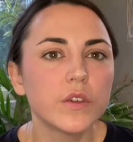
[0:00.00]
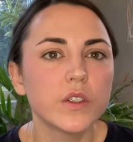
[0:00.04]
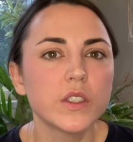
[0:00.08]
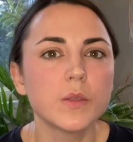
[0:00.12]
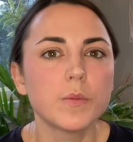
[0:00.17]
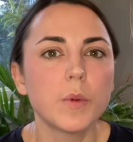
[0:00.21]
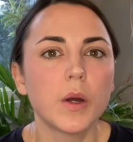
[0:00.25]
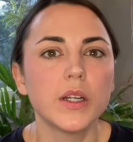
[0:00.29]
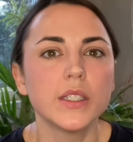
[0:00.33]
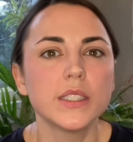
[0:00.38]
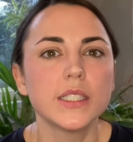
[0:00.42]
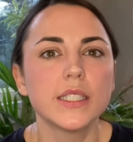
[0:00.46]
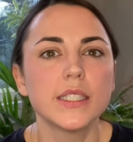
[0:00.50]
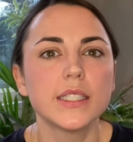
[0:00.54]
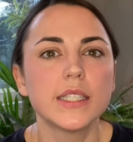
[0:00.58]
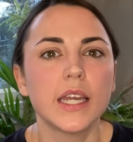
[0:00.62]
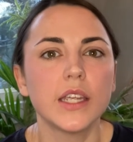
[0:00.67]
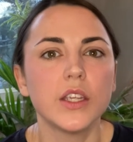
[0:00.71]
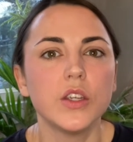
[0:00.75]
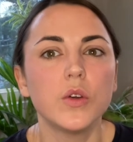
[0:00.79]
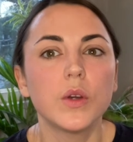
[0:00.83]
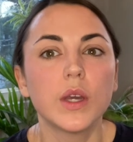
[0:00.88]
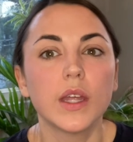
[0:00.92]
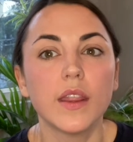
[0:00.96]
responses
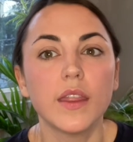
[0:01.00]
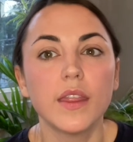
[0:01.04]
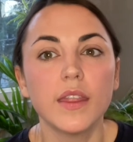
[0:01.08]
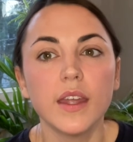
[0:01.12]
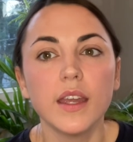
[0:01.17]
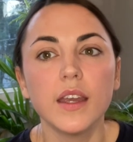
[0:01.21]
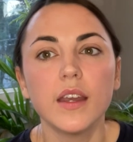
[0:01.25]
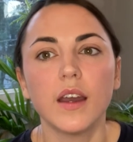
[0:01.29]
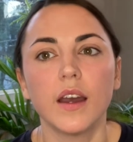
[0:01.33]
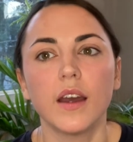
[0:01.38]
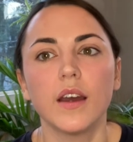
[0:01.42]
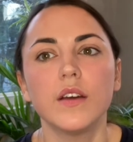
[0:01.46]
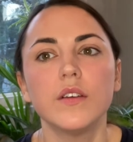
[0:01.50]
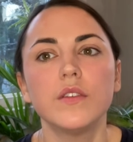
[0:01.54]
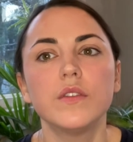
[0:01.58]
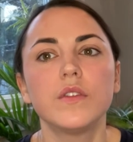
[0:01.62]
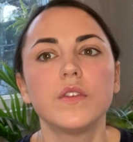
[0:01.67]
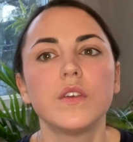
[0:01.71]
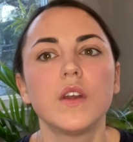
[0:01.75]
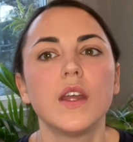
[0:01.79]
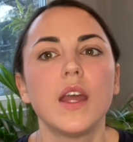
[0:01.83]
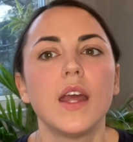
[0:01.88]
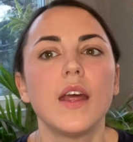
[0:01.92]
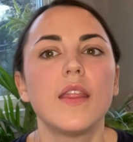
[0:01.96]
that you can think of